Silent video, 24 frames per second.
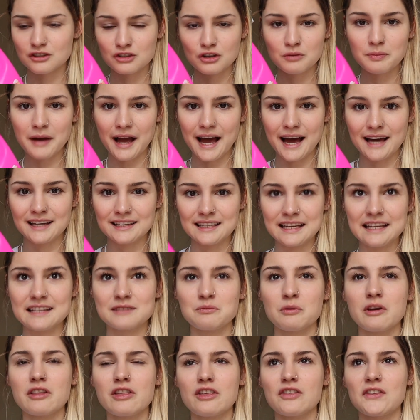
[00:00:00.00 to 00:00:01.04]
Super handy.
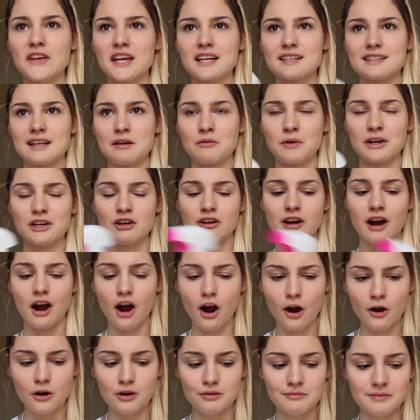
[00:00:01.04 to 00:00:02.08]
It's one of the things that when you're at
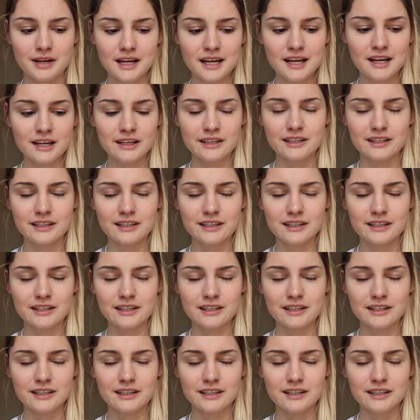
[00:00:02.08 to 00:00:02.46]
home,